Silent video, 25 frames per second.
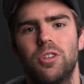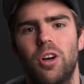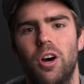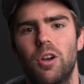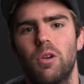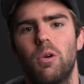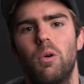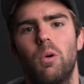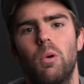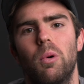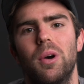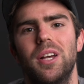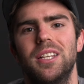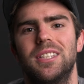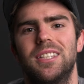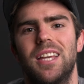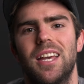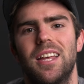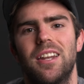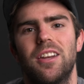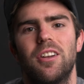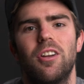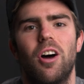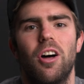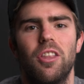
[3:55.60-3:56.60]
not always
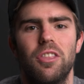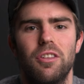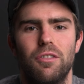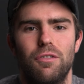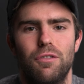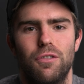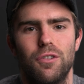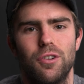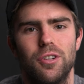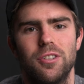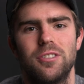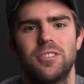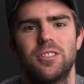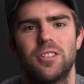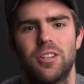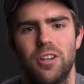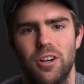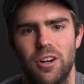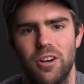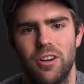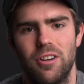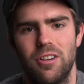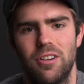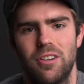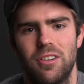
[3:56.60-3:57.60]
get it on the first
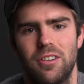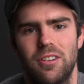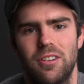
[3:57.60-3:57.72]
go.